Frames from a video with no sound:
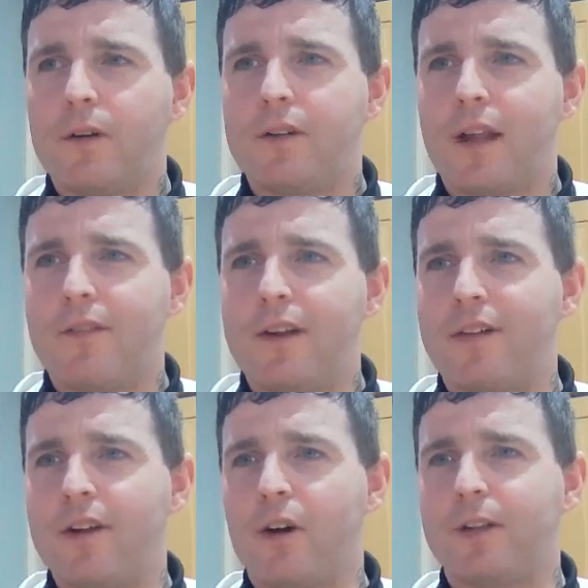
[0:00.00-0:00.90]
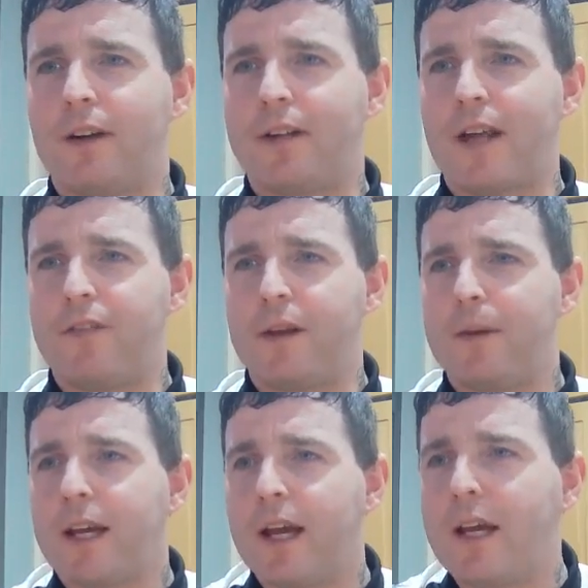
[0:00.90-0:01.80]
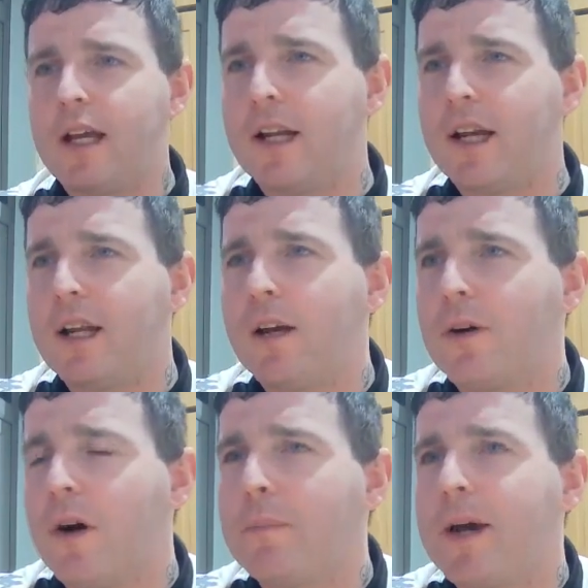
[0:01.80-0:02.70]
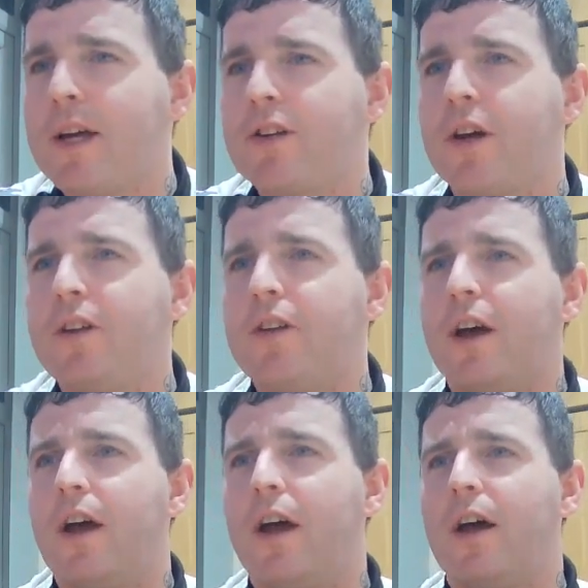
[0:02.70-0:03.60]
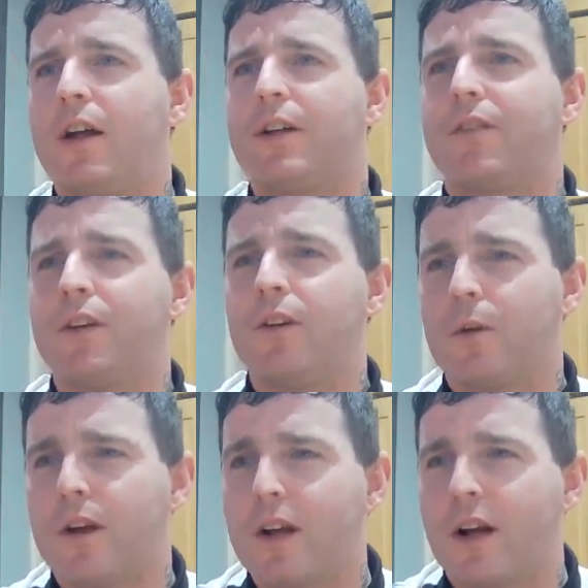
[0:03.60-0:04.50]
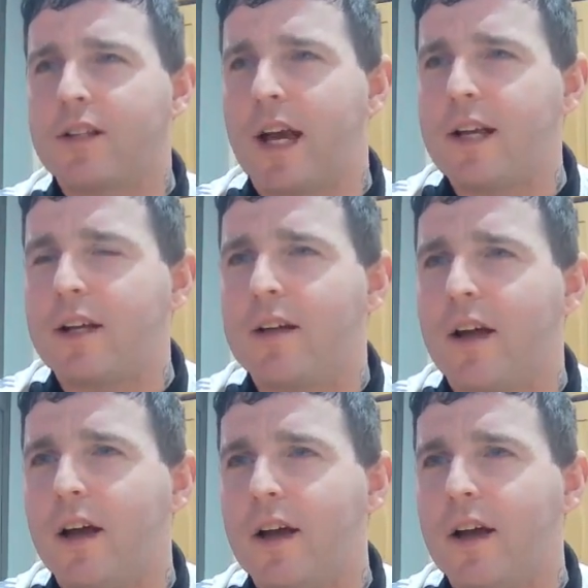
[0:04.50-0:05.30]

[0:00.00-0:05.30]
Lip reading: Always never got down, definitely. Mickey, Little Kong Pearson, let's have a look at your question. I'd take